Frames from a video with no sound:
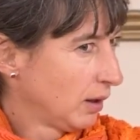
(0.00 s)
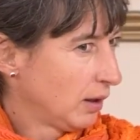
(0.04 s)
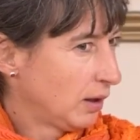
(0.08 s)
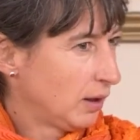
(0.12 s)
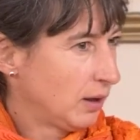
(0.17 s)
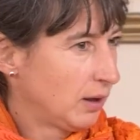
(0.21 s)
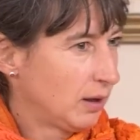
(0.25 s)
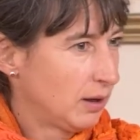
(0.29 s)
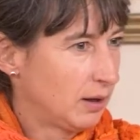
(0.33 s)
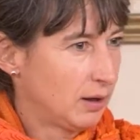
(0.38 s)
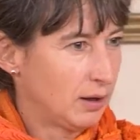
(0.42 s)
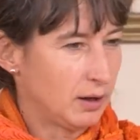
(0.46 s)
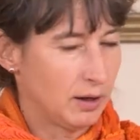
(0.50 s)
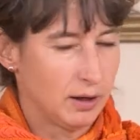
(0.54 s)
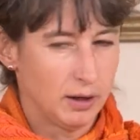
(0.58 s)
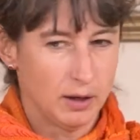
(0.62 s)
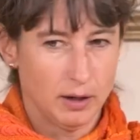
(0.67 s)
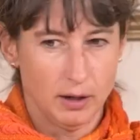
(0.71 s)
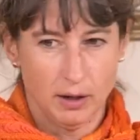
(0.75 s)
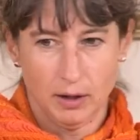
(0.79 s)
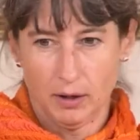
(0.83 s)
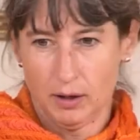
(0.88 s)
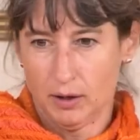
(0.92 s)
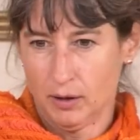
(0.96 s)

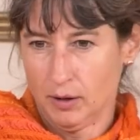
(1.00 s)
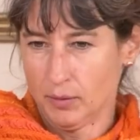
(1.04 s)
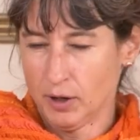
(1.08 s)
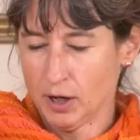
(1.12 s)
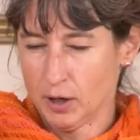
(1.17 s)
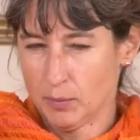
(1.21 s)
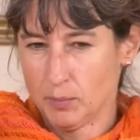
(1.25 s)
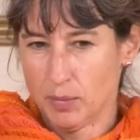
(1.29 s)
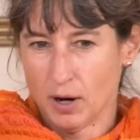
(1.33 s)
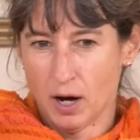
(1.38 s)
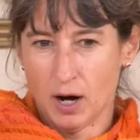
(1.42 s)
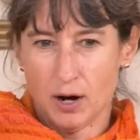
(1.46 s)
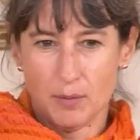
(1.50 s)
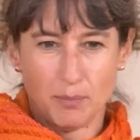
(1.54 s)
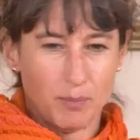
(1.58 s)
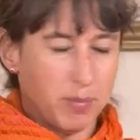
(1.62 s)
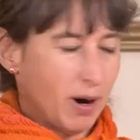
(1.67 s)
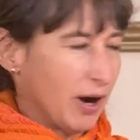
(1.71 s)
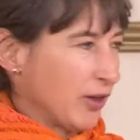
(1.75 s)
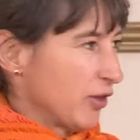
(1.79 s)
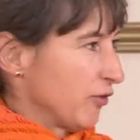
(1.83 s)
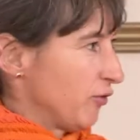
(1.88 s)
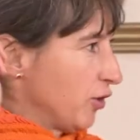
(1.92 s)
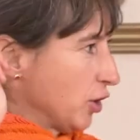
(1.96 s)

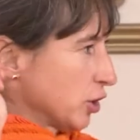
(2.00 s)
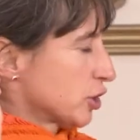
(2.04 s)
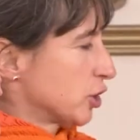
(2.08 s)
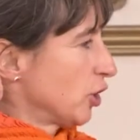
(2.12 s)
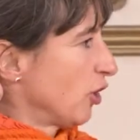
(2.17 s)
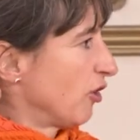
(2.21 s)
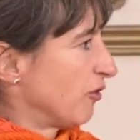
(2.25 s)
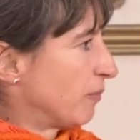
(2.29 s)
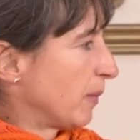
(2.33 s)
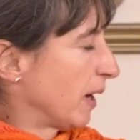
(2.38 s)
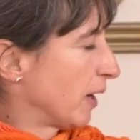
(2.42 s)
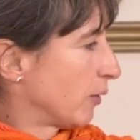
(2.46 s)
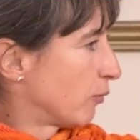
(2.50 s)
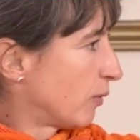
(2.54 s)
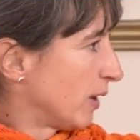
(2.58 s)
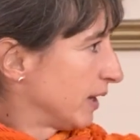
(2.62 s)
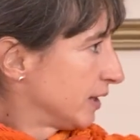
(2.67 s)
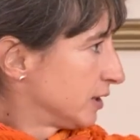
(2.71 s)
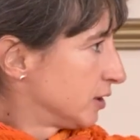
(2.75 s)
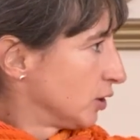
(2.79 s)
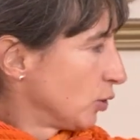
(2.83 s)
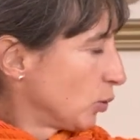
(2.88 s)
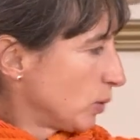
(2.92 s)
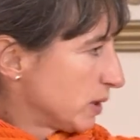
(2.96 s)
the virtue of my
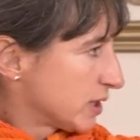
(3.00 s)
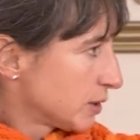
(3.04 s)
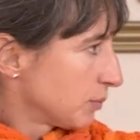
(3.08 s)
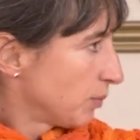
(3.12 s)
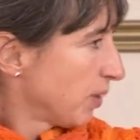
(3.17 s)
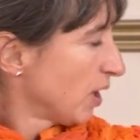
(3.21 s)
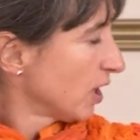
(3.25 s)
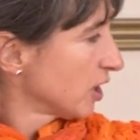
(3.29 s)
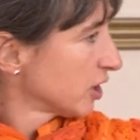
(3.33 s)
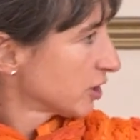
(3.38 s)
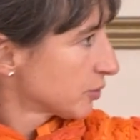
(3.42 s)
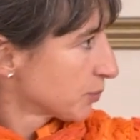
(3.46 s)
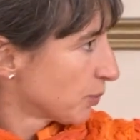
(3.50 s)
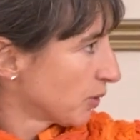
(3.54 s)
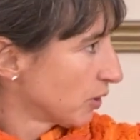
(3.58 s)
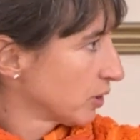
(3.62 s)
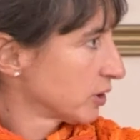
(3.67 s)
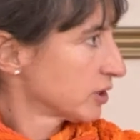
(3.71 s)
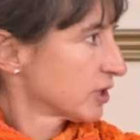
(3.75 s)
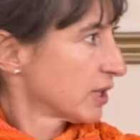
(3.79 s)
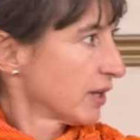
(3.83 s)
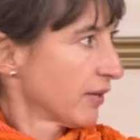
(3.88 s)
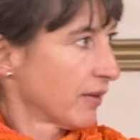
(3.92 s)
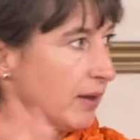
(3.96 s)
red Norwegian
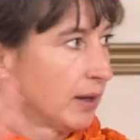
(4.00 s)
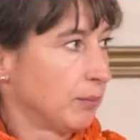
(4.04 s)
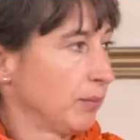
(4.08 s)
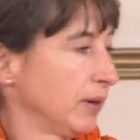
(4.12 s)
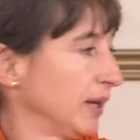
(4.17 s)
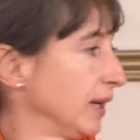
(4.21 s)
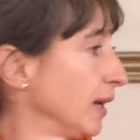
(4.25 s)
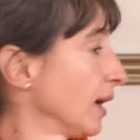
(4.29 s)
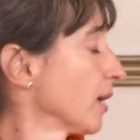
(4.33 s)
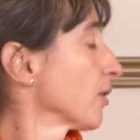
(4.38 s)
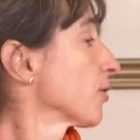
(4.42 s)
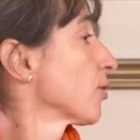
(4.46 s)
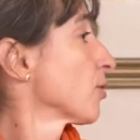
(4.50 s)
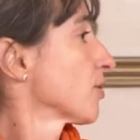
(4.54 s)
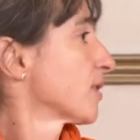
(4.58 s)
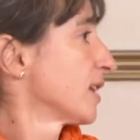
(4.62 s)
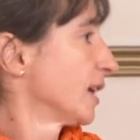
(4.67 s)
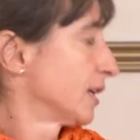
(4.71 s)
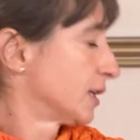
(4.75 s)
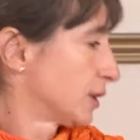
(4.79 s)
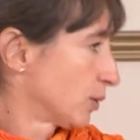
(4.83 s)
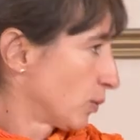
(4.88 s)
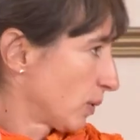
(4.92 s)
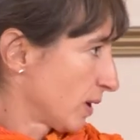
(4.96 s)
passport, and then being
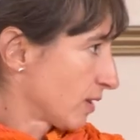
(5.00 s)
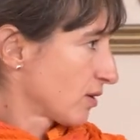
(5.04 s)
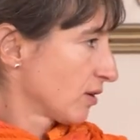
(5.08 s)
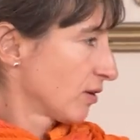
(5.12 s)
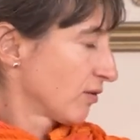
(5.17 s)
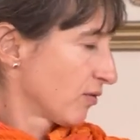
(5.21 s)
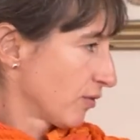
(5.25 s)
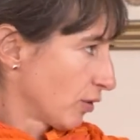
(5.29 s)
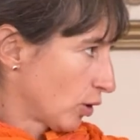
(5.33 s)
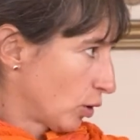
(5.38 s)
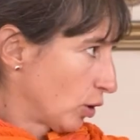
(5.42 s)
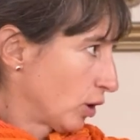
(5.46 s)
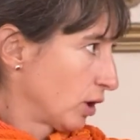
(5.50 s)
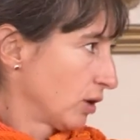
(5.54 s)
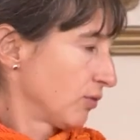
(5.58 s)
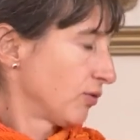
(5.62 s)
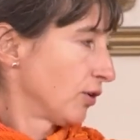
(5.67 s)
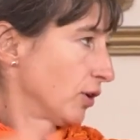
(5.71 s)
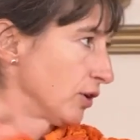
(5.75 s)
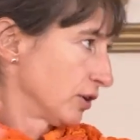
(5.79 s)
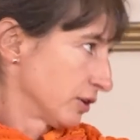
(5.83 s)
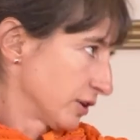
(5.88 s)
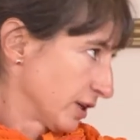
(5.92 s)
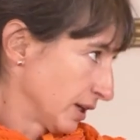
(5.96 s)
associated with sort of the oil
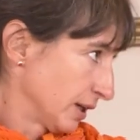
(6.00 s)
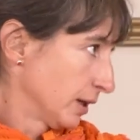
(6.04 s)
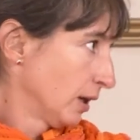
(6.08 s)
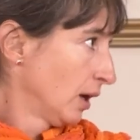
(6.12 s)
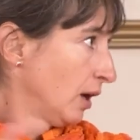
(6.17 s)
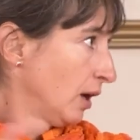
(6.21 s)
fund and